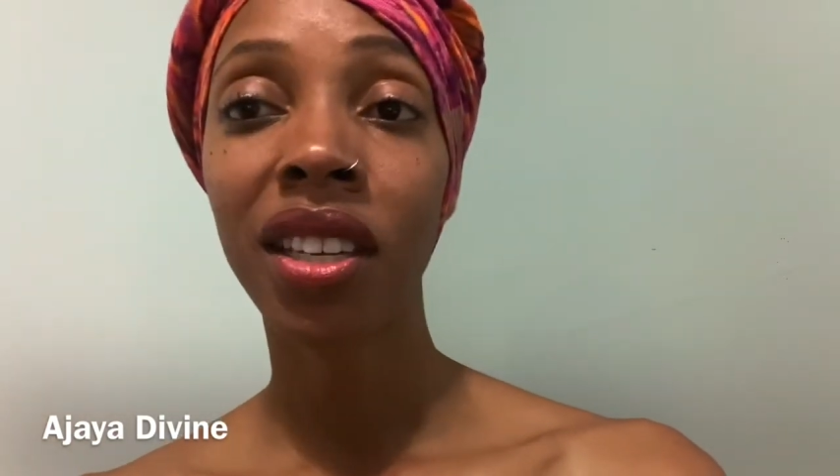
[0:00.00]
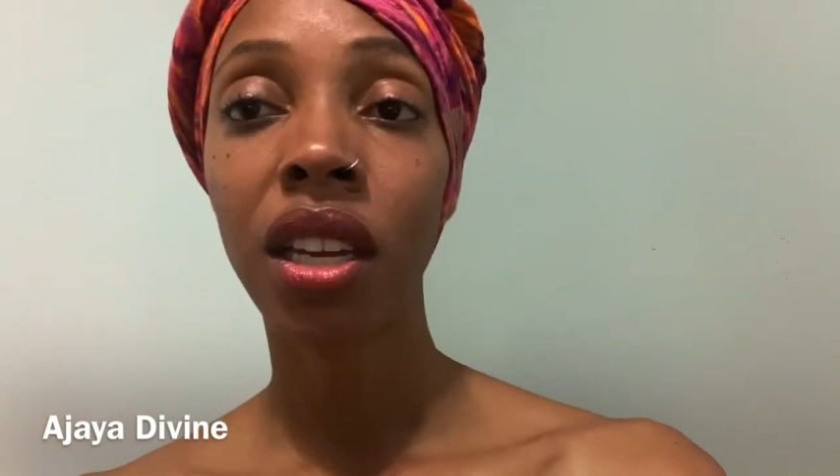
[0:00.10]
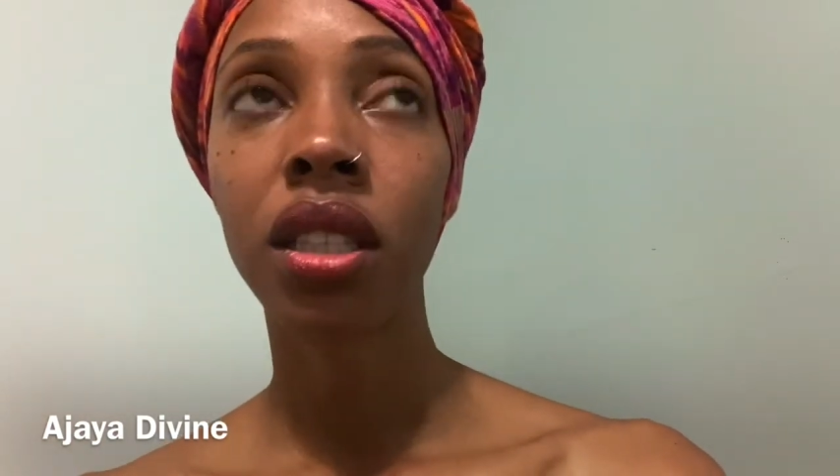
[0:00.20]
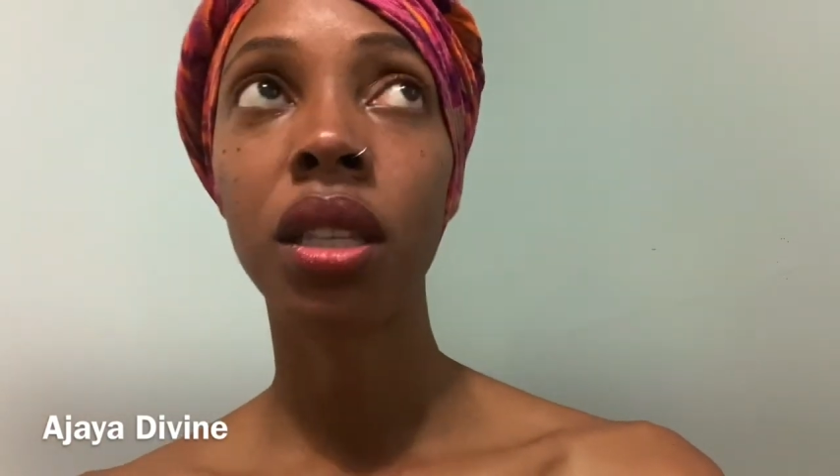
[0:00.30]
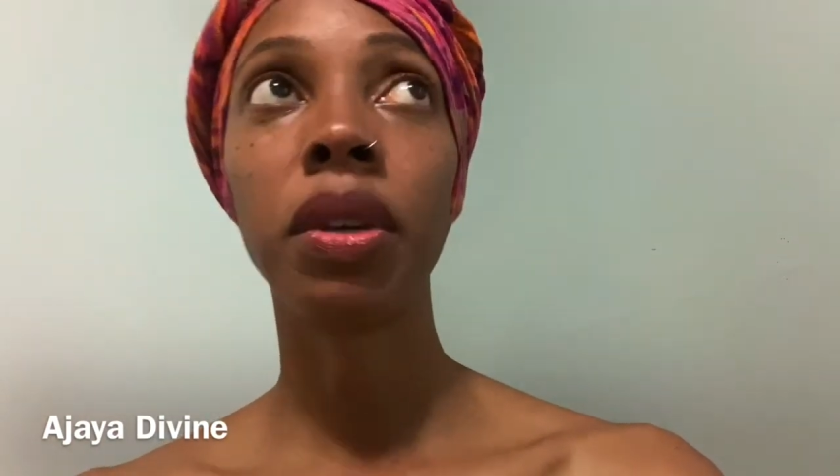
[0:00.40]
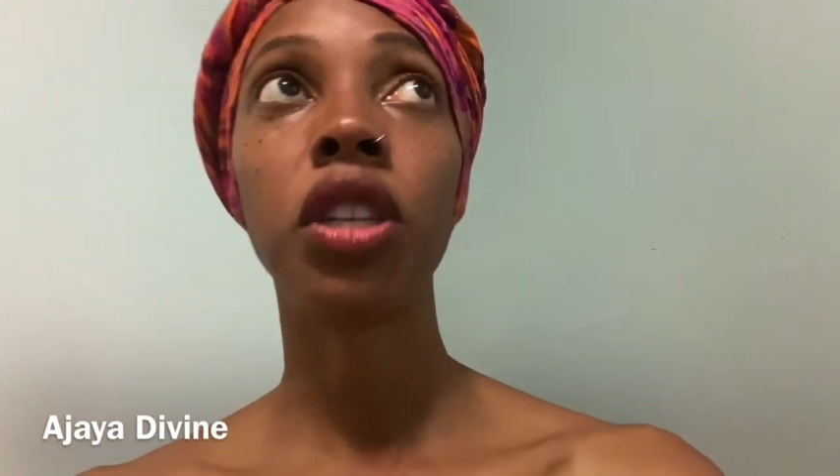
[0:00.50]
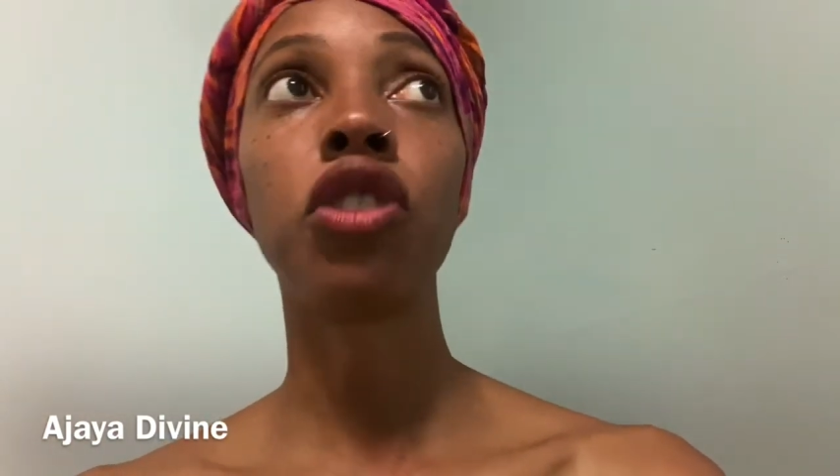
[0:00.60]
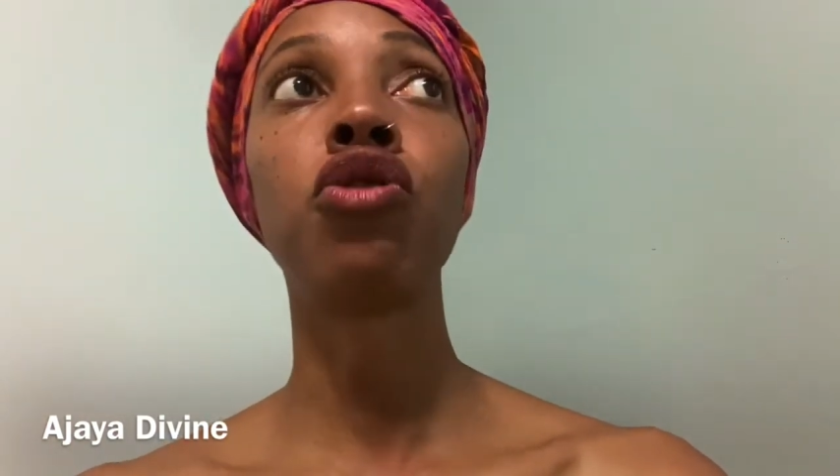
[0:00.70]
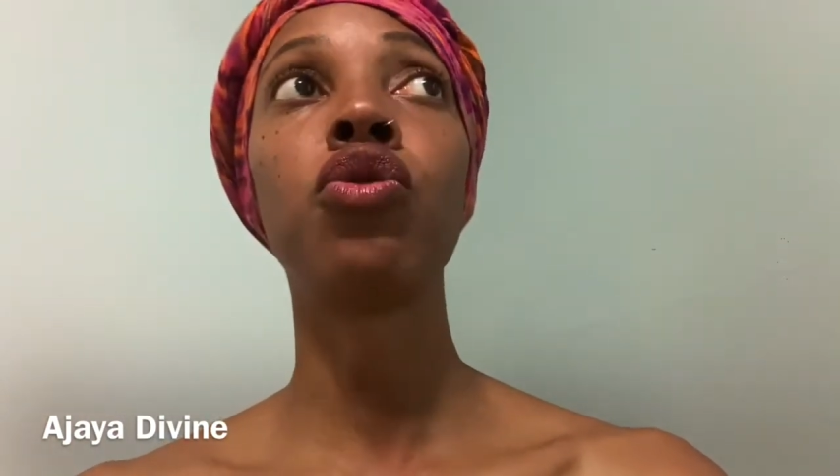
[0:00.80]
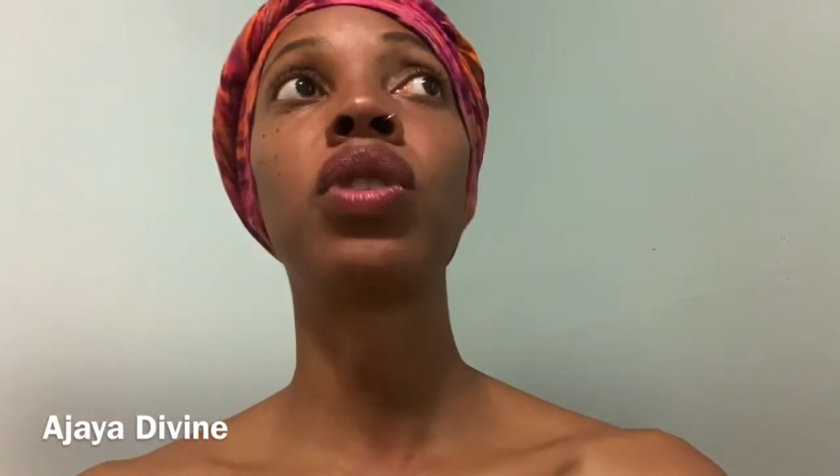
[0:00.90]
to be
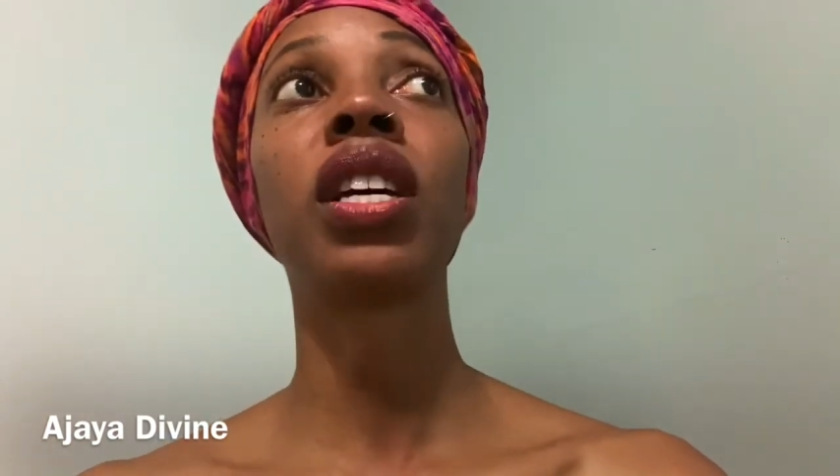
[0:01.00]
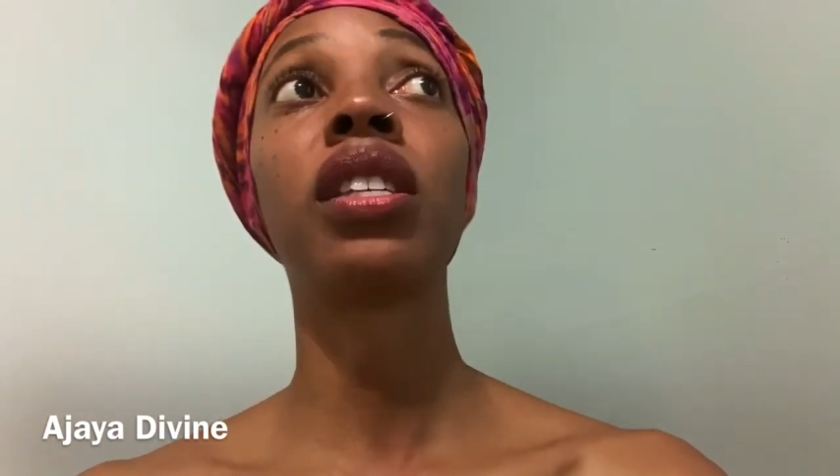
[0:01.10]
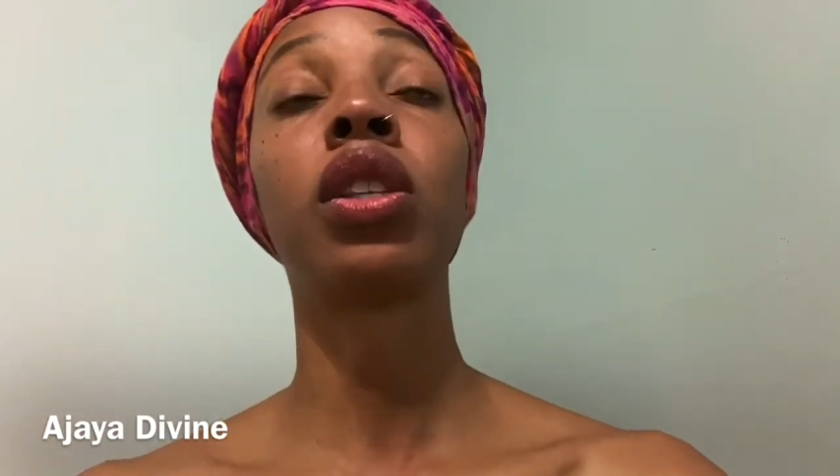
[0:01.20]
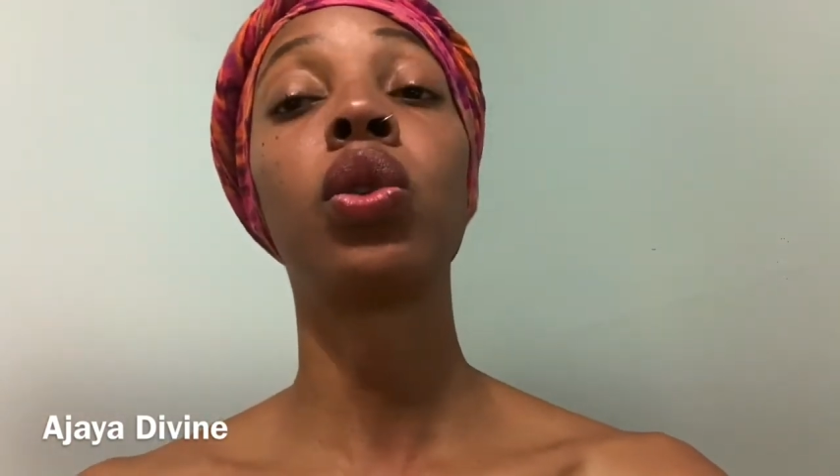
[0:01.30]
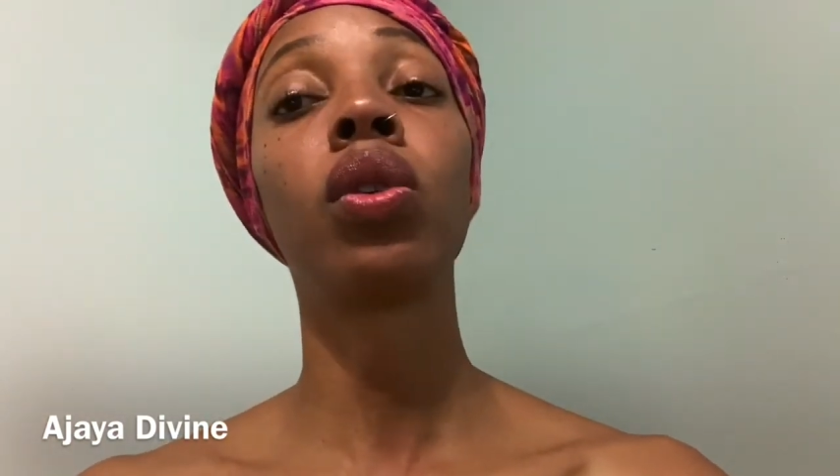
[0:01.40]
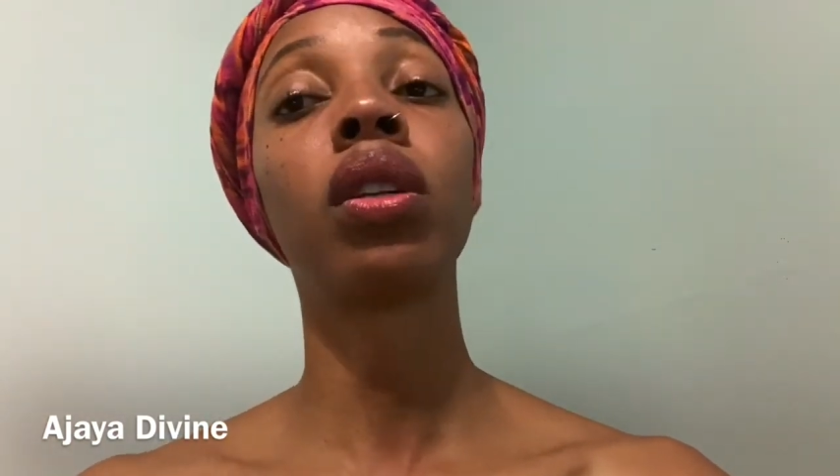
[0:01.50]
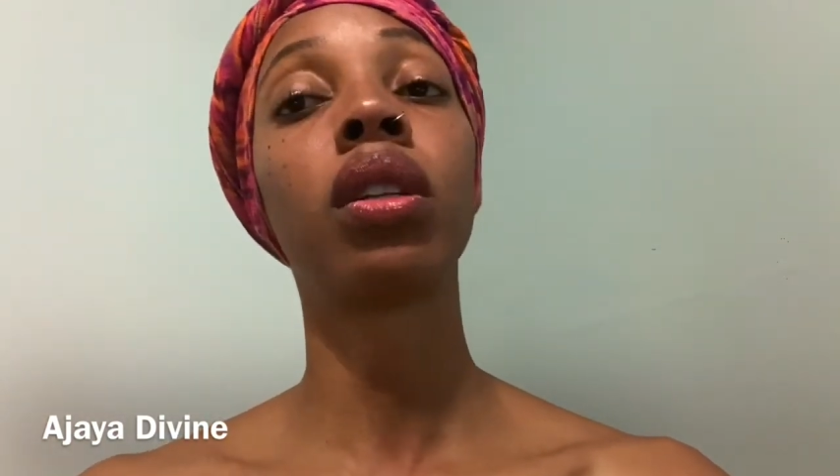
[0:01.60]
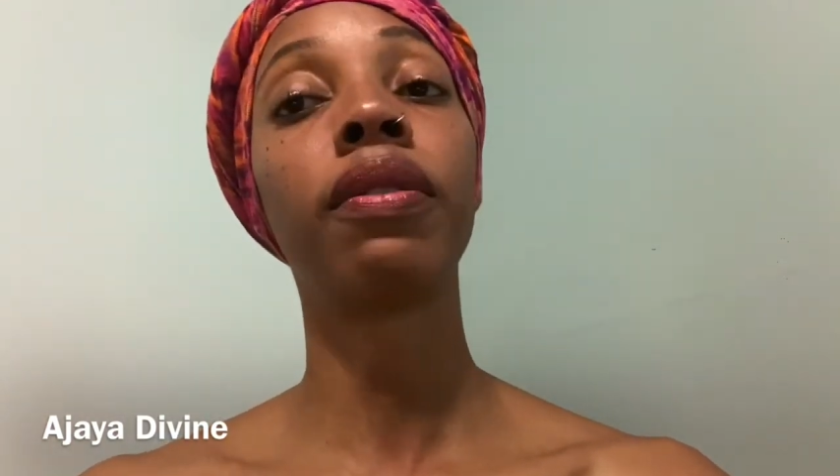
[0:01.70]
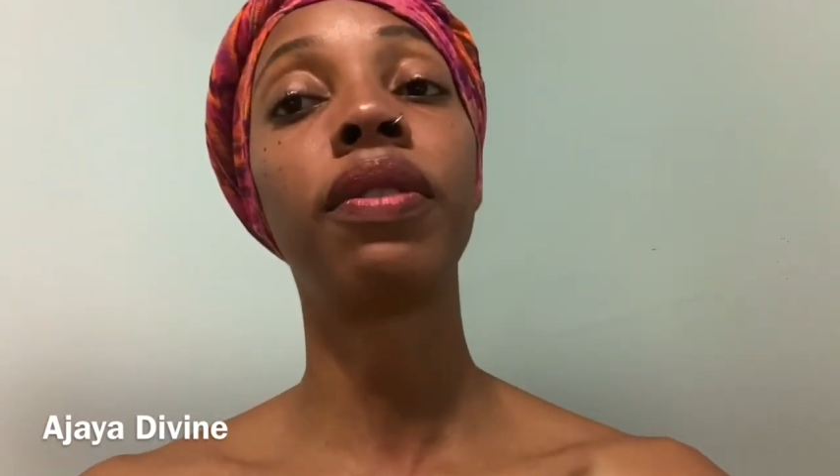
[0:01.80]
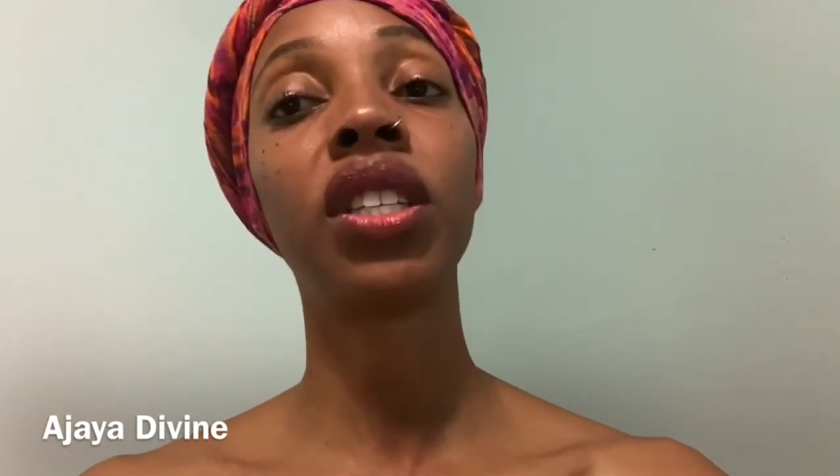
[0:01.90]
used as a tool of
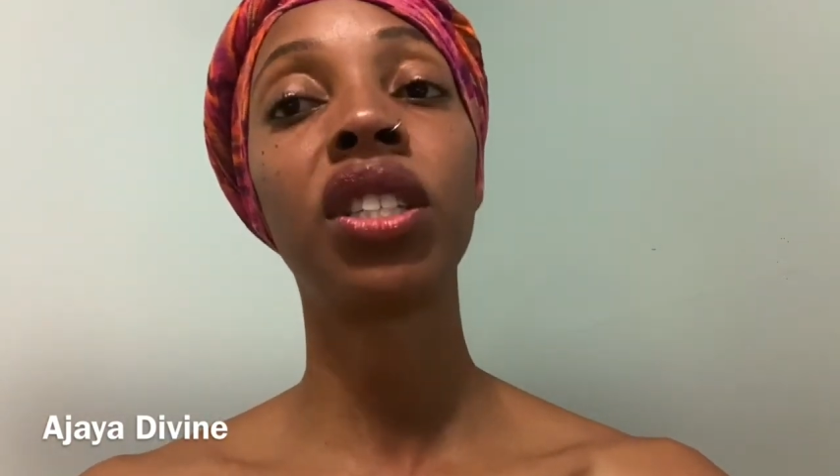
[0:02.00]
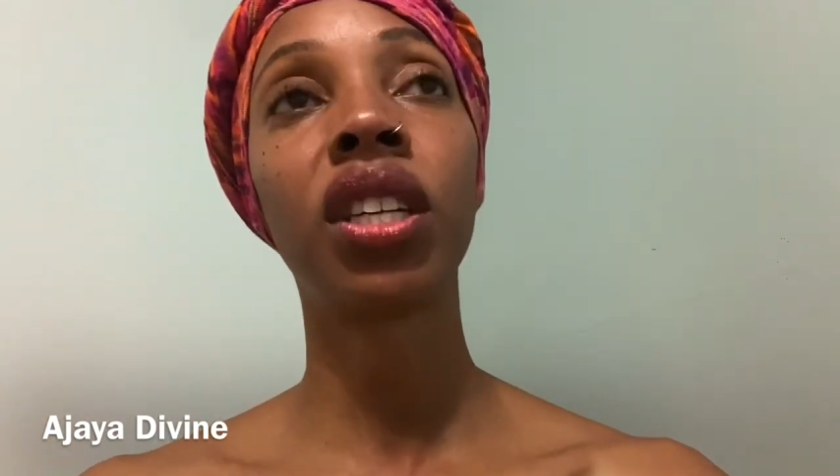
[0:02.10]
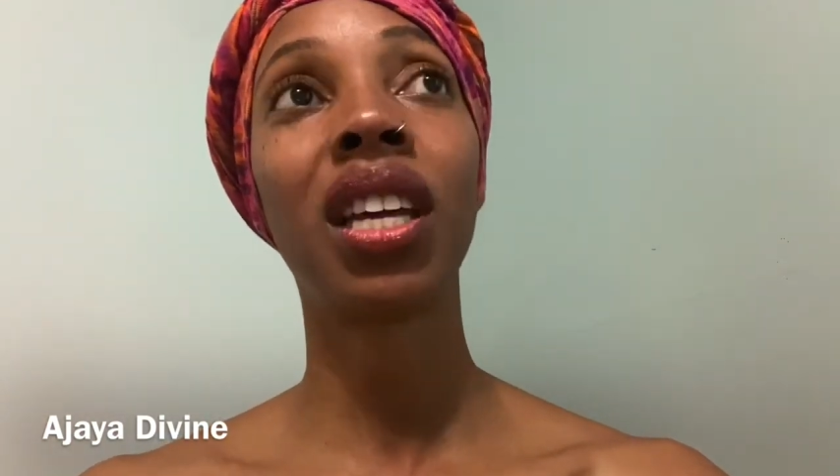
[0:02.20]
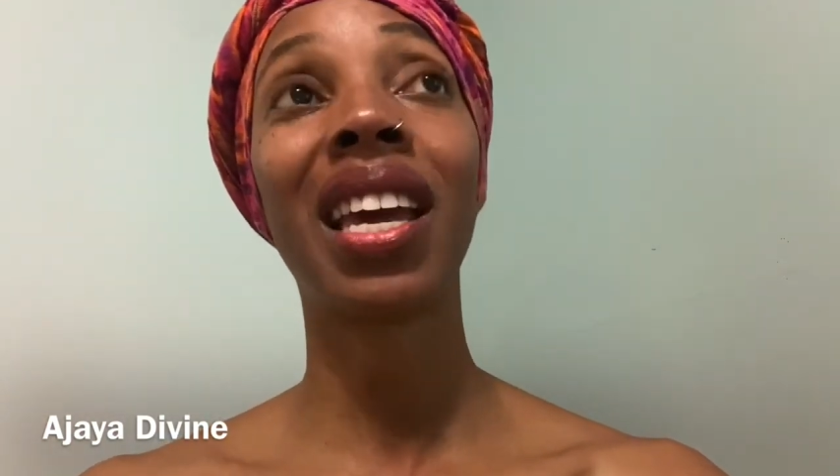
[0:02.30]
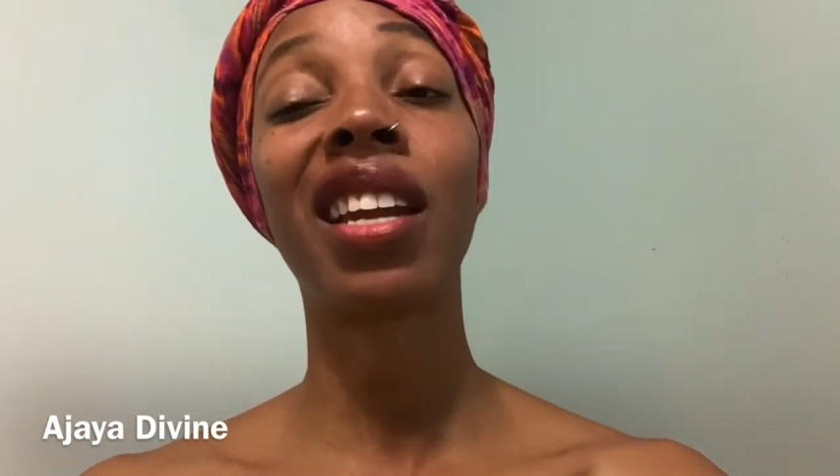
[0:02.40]
division and